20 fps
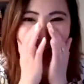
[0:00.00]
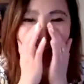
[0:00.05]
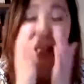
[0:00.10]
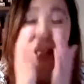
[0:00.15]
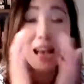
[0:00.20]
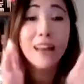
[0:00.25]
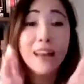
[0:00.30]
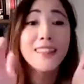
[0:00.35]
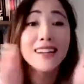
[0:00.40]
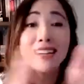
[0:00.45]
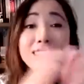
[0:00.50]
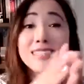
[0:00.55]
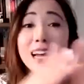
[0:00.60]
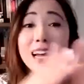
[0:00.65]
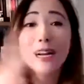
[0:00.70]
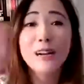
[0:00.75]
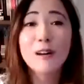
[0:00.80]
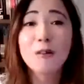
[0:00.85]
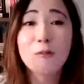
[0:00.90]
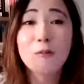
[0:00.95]
the
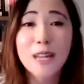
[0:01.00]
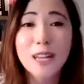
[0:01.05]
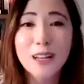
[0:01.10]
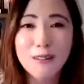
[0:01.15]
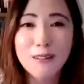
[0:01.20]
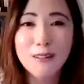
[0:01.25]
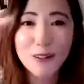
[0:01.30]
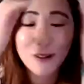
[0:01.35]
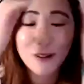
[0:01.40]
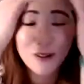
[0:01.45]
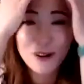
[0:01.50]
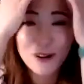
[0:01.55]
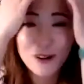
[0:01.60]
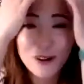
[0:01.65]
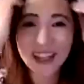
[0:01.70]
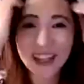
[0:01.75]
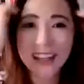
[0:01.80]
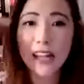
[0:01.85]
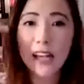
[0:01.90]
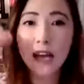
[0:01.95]
entire week of
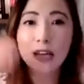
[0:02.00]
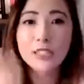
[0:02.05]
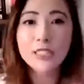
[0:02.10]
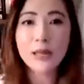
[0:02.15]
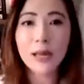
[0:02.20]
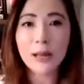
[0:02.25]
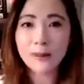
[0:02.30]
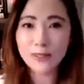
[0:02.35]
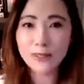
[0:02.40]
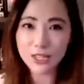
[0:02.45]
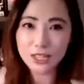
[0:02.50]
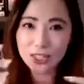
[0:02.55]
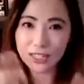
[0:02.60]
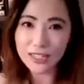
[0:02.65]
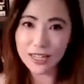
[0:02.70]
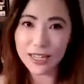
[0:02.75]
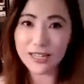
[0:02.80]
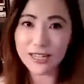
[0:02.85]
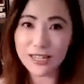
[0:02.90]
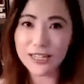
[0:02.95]
recording. So I was just
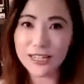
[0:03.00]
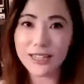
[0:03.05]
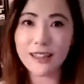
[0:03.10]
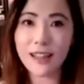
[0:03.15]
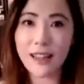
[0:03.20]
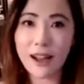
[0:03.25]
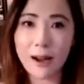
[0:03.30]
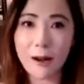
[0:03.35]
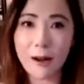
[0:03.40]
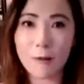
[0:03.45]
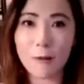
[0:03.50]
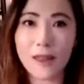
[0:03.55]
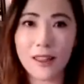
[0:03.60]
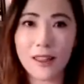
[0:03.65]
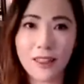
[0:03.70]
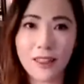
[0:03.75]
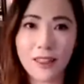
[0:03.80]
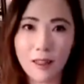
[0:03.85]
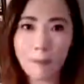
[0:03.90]
standing there with a